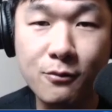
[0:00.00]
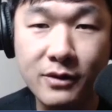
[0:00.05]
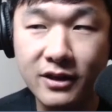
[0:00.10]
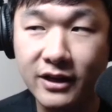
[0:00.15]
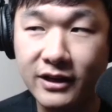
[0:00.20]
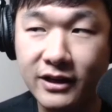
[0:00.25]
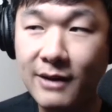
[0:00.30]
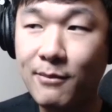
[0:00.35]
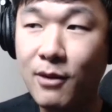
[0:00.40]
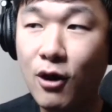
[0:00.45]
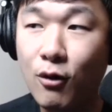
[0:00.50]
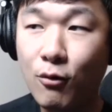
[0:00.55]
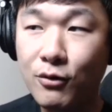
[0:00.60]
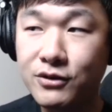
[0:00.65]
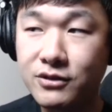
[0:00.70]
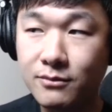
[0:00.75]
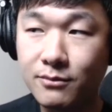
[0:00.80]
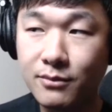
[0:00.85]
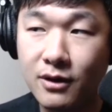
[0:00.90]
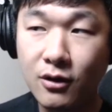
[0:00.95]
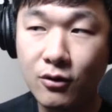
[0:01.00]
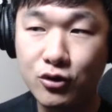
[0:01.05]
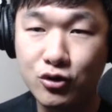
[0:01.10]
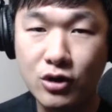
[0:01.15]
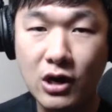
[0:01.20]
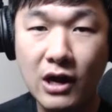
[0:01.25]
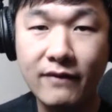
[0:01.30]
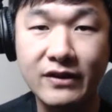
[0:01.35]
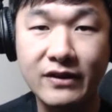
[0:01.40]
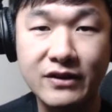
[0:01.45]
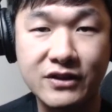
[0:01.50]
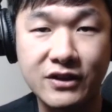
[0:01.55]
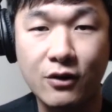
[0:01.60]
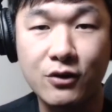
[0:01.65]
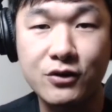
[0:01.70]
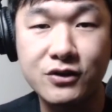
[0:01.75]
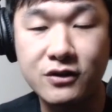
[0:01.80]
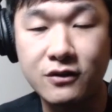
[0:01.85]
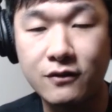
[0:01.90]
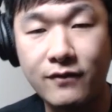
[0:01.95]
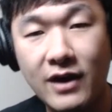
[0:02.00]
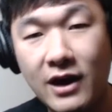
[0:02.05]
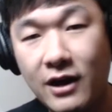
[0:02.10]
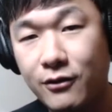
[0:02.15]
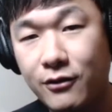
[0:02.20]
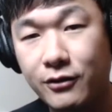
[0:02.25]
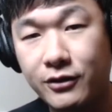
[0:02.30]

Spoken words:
like I'm always about driving scarcity of value